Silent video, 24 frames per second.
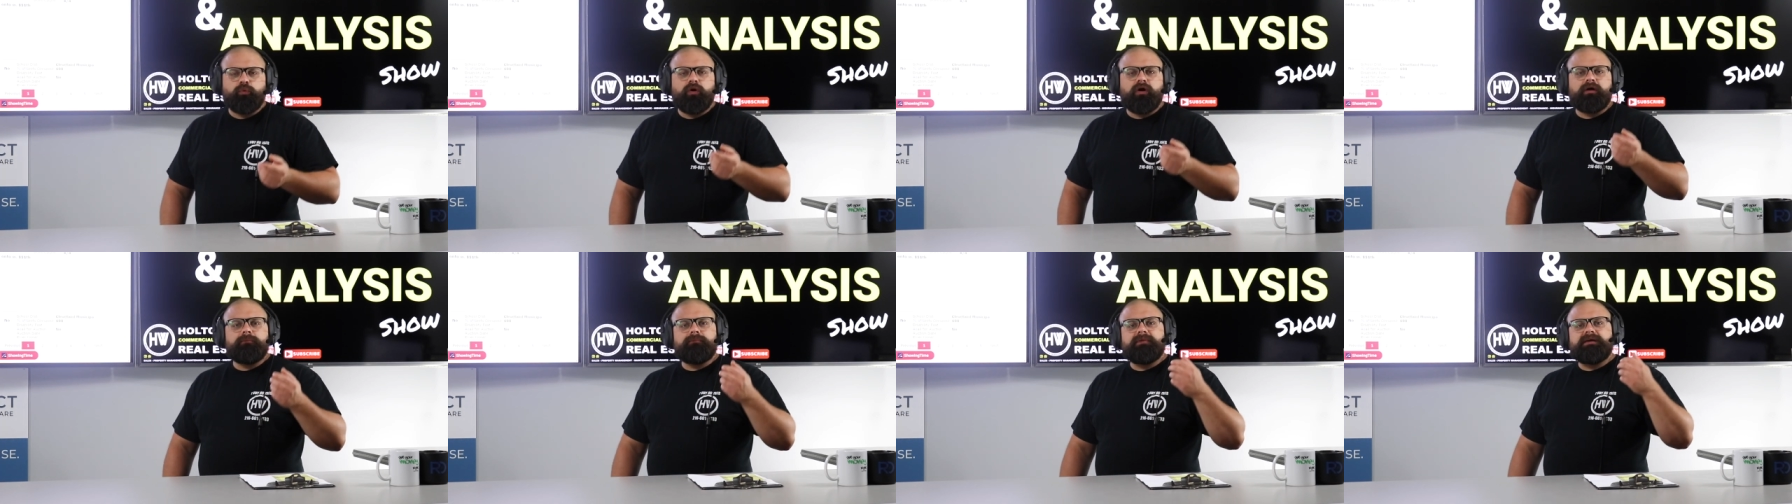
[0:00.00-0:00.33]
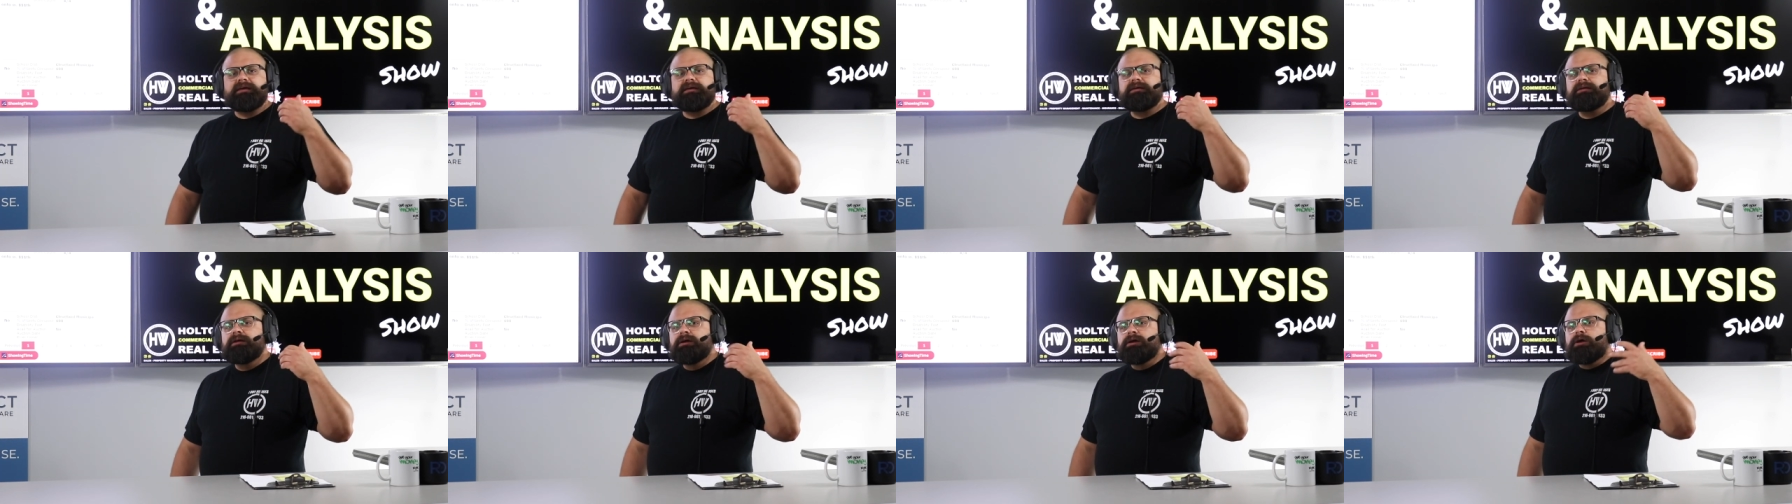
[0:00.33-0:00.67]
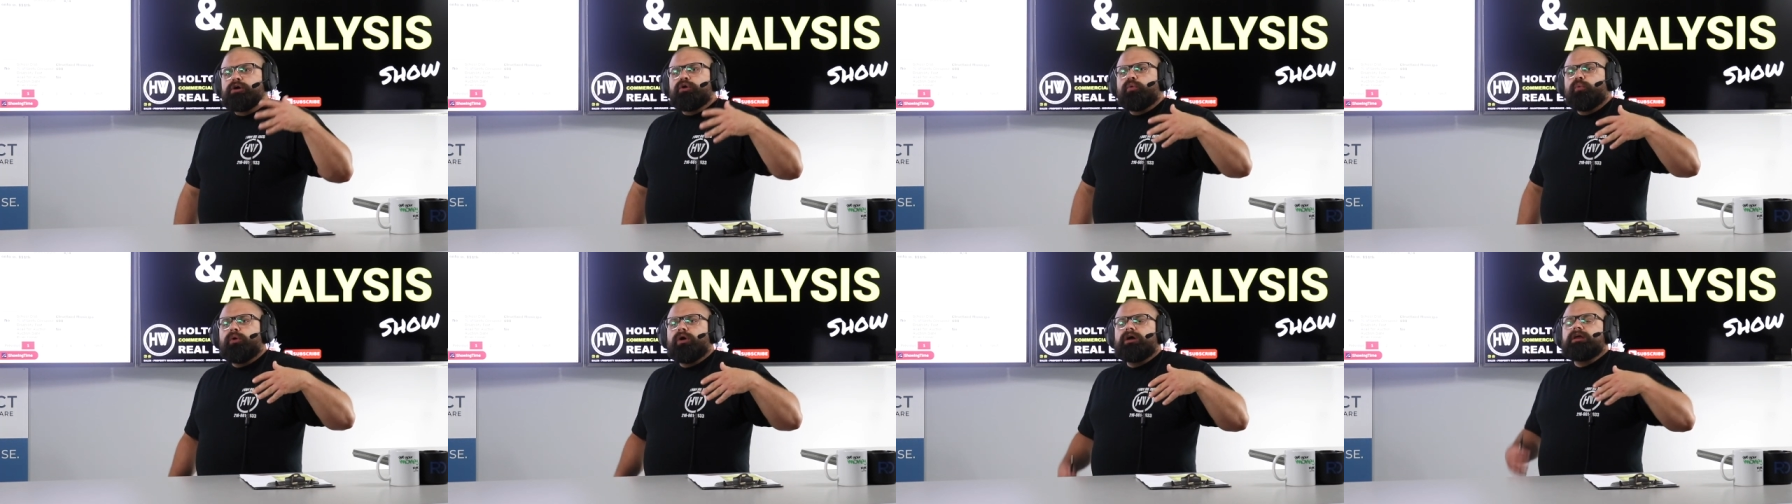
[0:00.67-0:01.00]
what
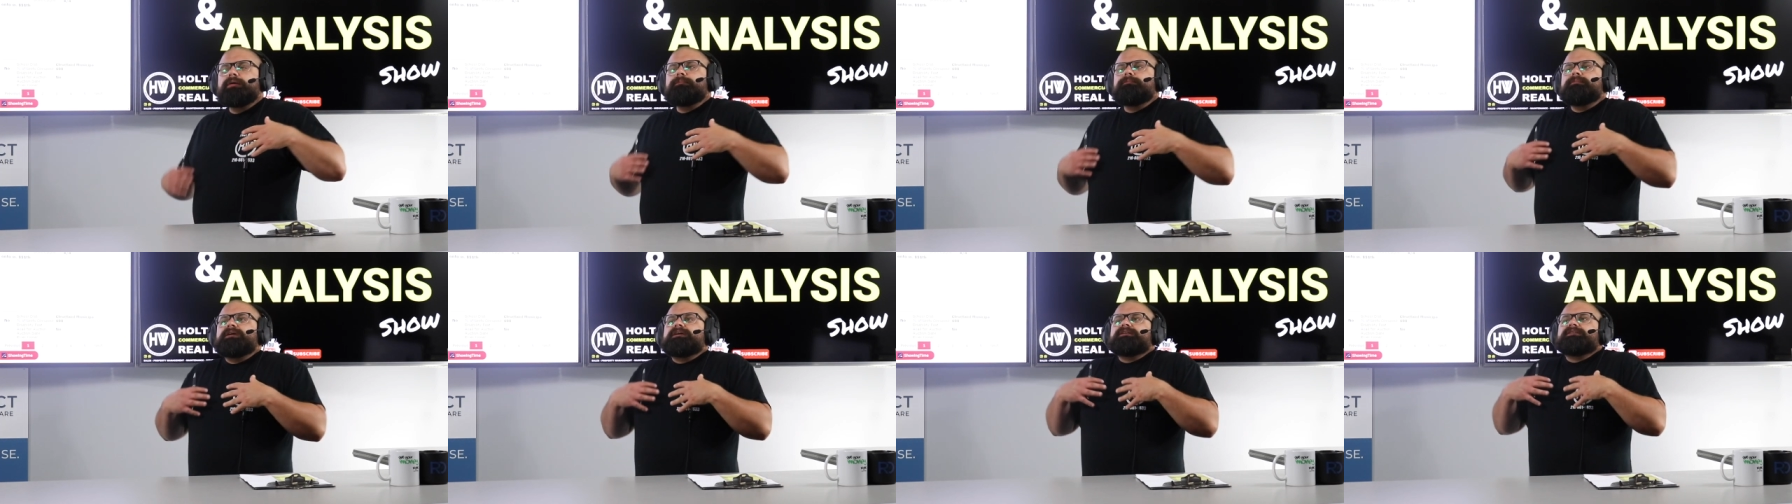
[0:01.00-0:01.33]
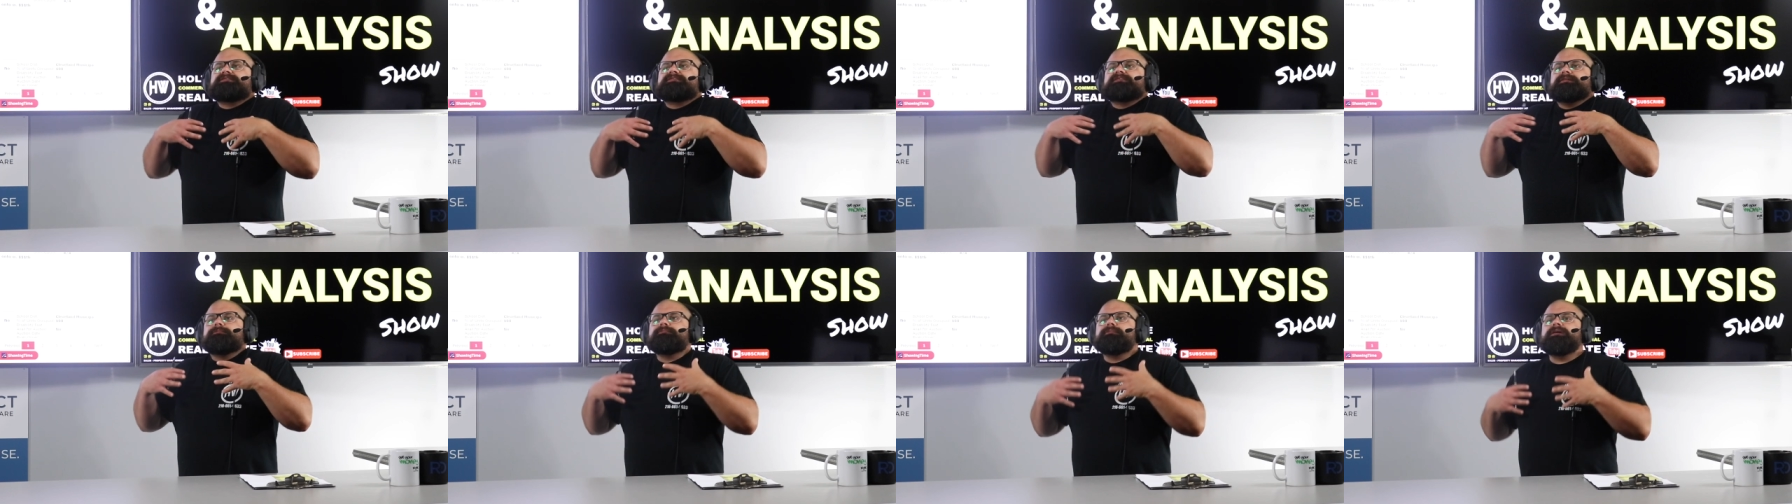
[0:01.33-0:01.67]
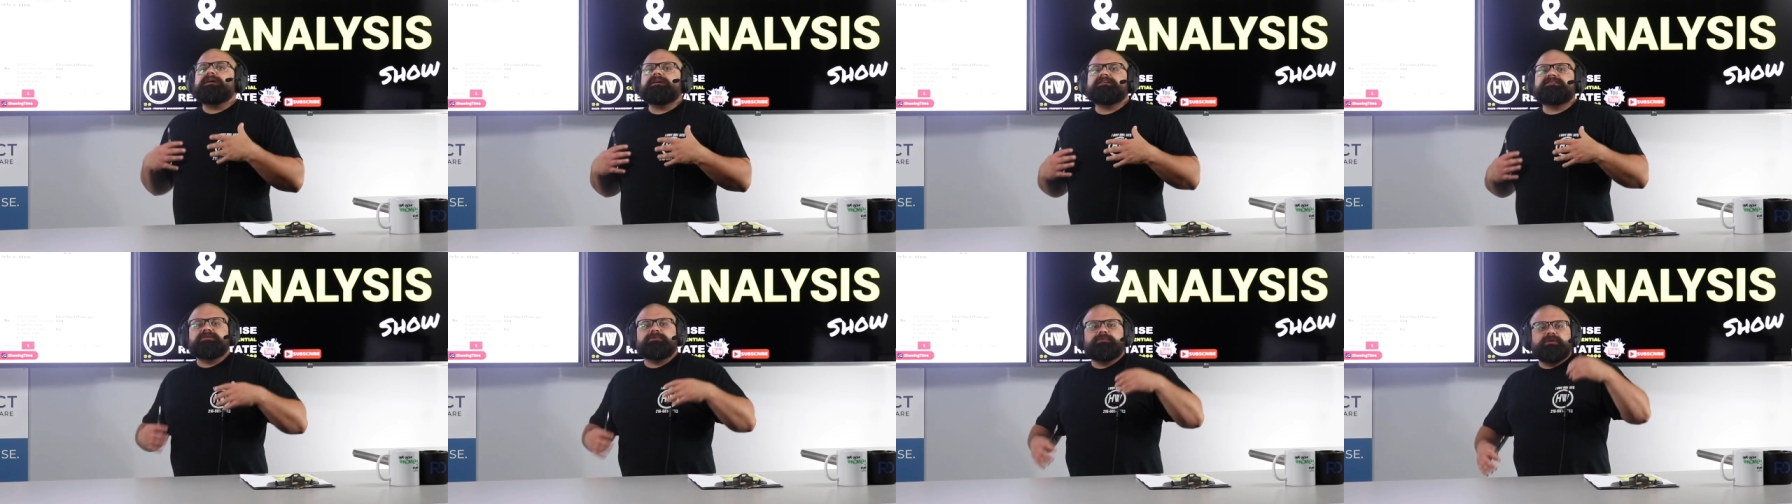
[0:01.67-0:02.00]
it means to
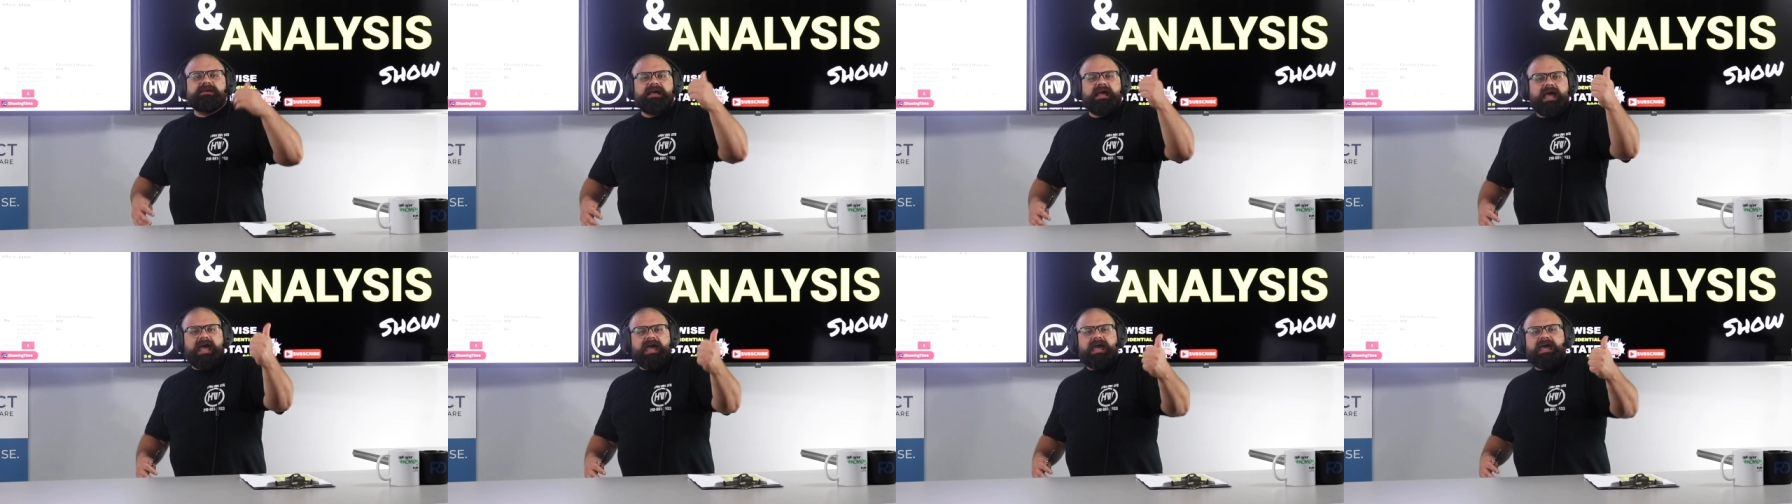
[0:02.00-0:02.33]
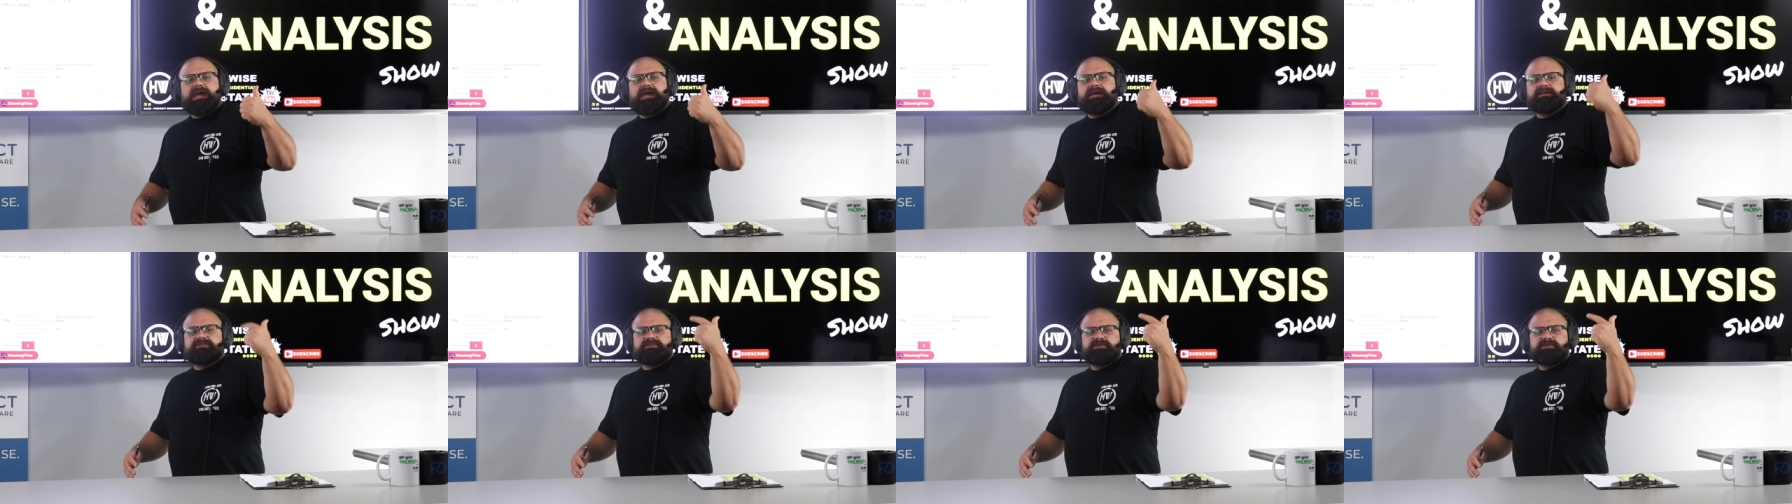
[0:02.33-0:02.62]
me to be A,